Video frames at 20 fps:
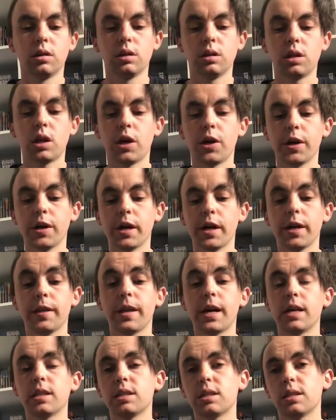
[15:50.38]
So yeah,
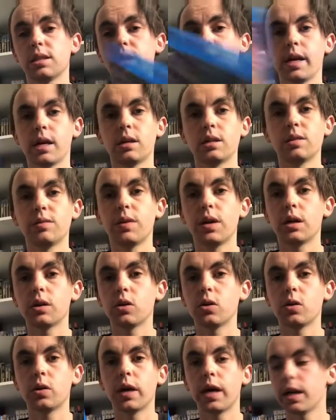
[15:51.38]
that's House of
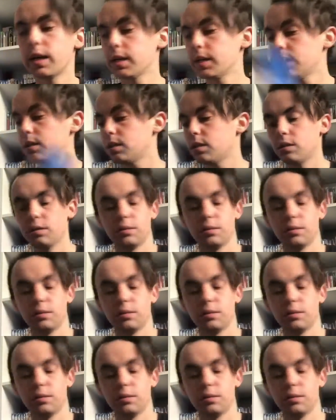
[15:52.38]
Hardcore 8.